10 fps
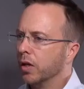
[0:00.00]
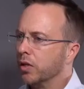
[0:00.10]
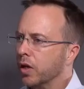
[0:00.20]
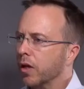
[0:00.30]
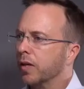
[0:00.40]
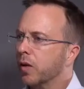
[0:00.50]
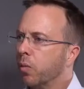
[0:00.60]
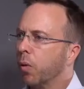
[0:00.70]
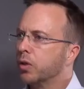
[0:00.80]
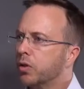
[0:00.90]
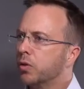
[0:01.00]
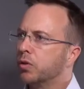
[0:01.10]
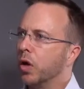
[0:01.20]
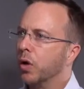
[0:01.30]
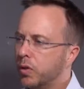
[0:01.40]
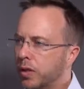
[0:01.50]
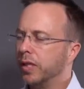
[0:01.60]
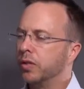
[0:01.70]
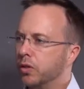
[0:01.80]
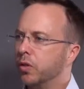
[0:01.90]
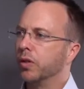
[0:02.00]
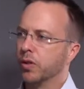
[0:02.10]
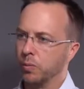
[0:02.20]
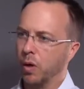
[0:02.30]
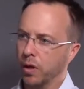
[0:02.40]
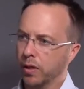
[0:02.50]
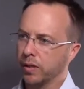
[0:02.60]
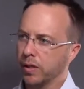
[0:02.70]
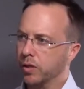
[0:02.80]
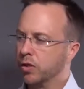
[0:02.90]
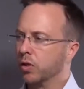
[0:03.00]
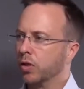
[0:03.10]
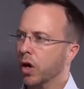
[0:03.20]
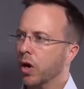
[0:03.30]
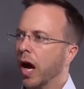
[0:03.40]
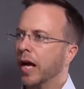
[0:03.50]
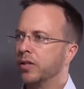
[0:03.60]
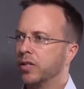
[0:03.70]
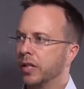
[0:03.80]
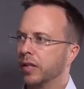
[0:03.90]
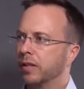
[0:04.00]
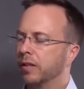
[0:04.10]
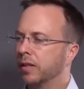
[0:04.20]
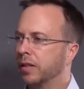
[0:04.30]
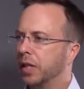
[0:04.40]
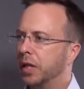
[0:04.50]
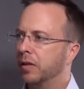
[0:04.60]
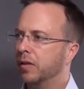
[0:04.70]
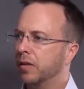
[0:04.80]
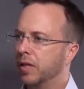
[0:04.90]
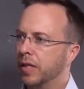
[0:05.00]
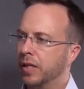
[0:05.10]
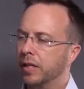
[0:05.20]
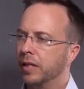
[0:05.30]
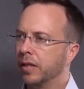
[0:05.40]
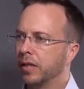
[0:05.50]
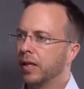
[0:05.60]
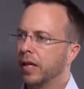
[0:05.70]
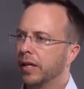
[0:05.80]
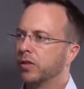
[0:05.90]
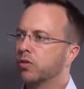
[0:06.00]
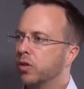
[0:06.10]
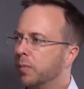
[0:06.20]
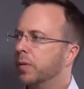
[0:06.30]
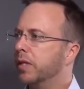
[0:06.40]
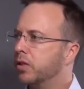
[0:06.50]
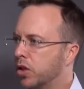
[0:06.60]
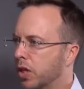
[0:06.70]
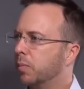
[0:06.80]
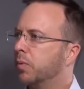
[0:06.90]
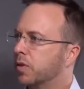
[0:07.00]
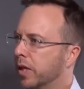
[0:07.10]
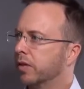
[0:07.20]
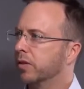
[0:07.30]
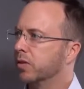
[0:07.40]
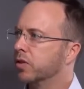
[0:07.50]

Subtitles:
So I think what you don't need to do in this market is to go hunting in the extremely cheap sectors.